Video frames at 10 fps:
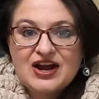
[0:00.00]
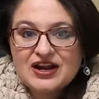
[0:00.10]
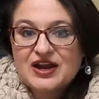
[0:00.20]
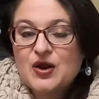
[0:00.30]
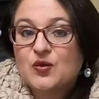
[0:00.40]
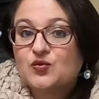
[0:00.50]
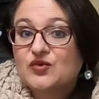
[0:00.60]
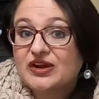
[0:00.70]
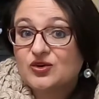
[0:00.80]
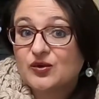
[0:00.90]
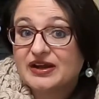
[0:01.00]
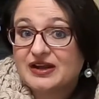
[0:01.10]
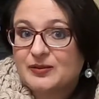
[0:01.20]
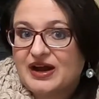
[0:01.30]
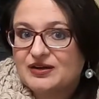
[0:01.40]
talk real
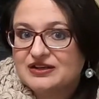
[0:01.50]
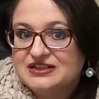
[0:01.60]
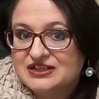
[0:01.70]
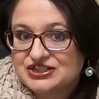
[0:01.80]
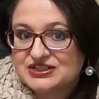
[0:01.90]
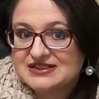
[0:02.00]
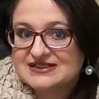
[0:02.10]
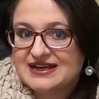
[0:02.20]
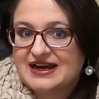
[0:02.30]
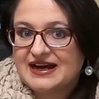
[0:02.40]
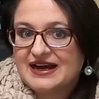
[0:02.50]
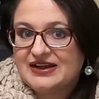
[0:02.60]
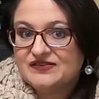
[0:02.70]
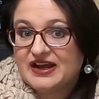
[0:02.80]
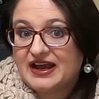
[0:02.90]
quick about dishes. I
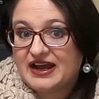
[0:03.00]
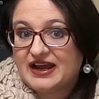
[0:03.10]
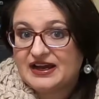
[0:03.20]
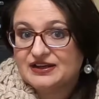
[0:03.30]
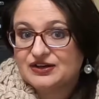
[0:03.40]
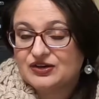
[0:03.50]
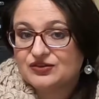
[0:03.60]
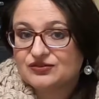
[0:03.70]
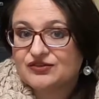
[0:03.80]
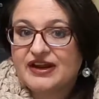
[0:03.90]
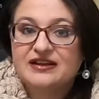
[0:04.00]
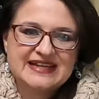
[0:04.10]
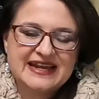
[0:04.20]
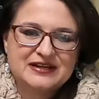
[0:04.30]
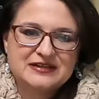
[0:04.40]
have had great
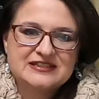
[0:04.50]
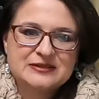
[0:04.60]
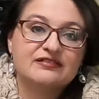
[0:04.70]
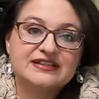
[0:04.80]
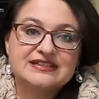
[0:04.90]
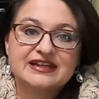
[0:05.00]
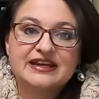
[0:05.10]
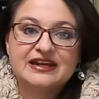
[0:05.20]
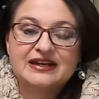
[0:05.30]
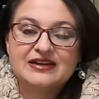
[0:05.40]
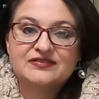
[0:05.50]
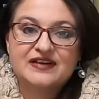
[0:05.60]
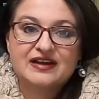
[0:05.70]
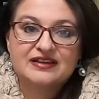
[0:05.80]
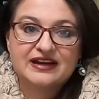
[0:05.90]
sales recently and have
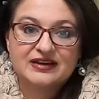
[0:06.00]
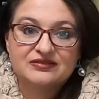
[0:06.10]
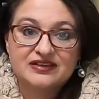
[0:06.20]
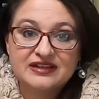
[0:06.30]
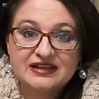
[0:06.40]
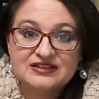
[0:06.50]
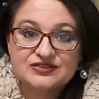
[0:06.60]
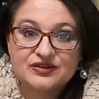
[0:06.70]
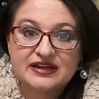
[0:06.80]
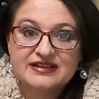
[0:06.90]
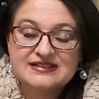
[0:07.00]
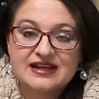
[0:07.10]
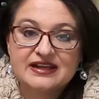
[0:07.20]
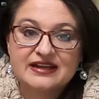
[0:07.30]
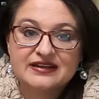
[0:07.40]
found that I really enjoy
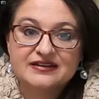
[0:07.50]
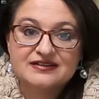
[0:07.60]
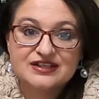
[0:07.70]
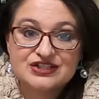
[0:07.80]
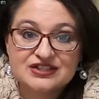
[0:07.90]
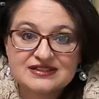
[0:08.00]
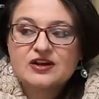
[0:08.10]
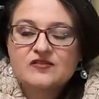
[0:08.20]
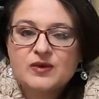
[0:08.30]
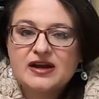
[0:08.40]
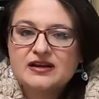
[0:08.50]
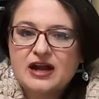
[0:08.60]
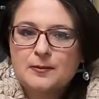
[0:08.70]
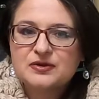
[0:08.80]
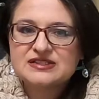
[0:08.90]
selling dishes. So I've bought a
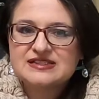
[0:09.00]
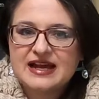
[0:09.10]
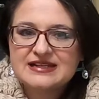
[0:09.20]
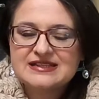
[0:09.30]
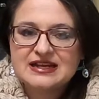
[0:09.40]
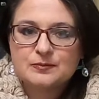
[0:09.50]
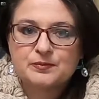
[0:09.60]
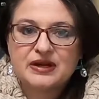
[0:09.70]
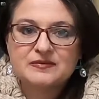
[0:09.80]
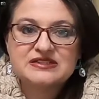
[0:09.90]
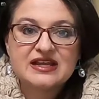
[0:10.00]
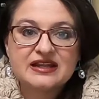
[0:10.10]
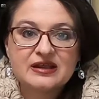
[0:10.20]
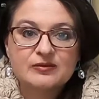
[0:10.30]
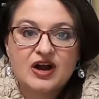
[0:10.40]
couple sets but I'm
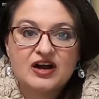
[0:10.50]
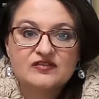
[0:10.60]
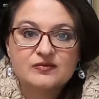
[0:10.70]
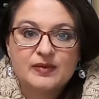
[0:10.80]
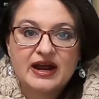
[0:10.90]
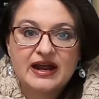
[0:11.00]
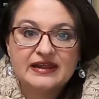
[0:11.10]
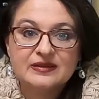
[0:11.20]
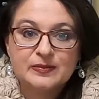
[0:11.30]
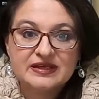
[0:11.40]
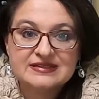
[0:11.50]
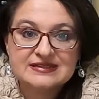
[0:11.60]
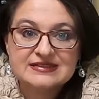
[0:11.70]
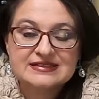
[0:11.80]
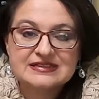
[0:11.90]
selling them off by the
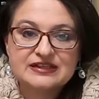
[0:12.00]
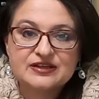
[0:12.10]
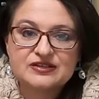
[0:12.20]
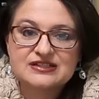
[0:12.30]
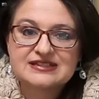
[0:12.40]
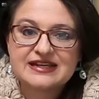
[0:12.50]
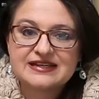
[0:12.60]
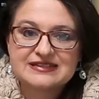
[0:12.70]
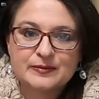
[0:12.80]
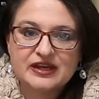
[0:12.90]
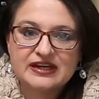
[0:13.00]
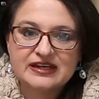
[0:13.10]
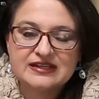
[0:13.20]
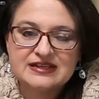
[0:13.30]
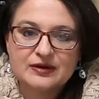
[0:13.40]
pieces, you know, just in case somebody
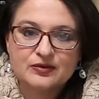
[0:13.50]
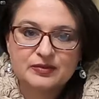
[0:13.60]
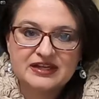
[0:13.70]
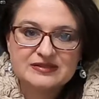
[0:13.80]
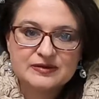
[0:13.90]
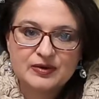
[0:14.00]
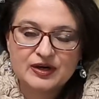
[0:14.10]
needed a replacement